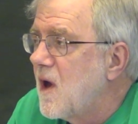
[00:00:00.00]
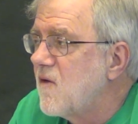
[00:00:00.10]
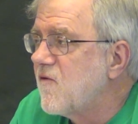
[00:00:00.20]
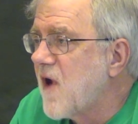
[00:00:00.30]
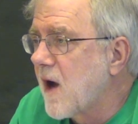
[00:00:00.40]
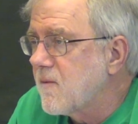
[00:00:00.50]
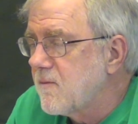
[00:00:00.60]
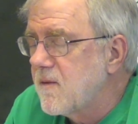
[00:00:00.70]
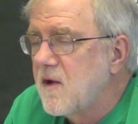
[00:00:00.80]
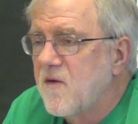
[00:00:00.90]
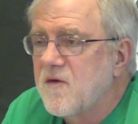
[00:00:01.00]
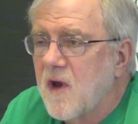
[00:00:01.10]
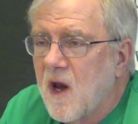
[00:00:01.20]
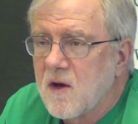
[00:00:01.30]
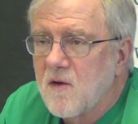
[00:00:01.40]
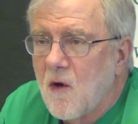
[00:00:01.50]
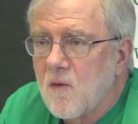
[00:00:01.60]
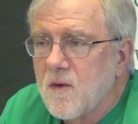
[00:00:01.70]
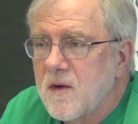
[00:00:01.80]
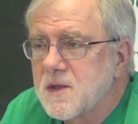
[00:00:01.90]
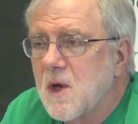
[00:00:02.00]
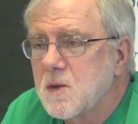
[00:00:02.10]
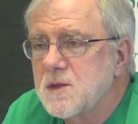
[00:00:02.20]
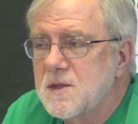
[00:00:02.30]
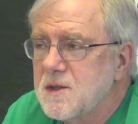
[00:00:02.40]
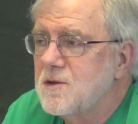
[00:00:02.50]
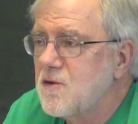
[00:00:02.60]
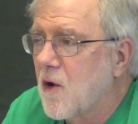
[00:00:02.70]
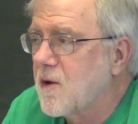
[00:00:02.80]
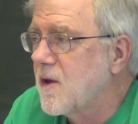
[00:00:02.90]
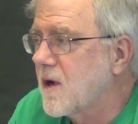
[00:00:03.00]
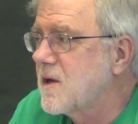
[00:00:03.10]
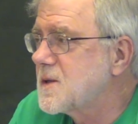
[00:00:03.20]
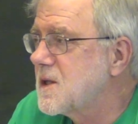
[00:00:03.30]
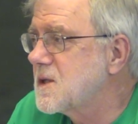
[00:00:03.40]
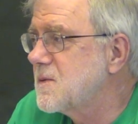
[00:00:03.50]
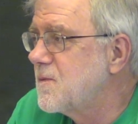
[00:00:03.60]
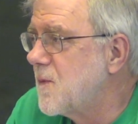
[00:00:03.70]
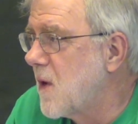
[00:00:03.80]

In fact, here's an anecdote. The socialists in New York elected 6